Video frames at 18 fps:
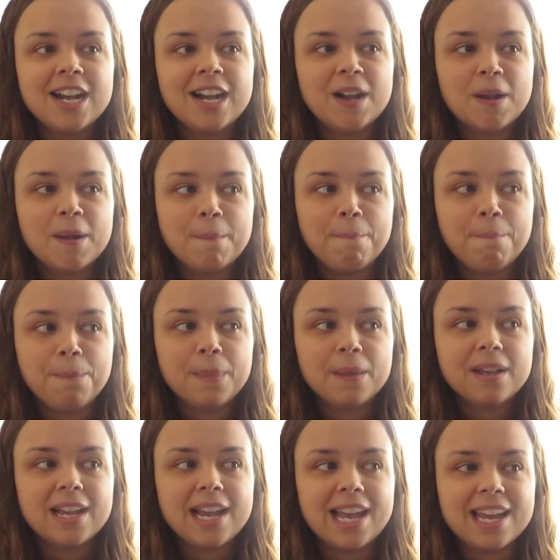Um,
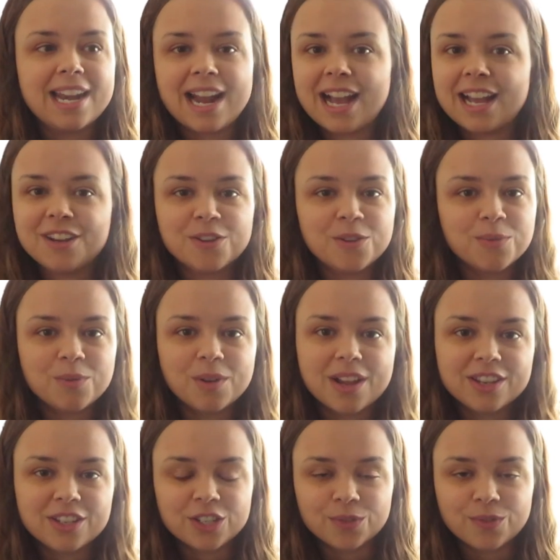and I don't
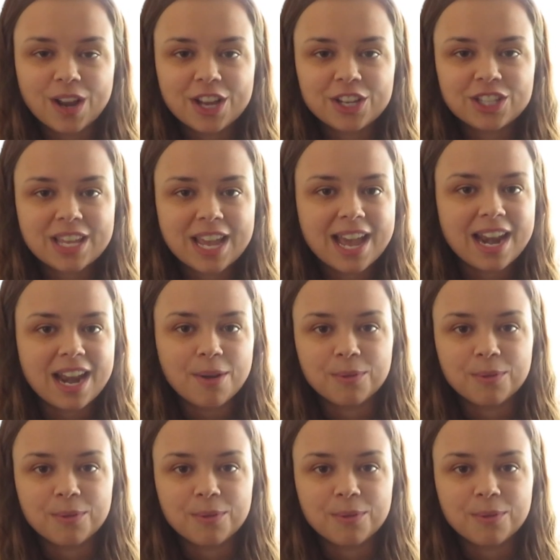want to rush that.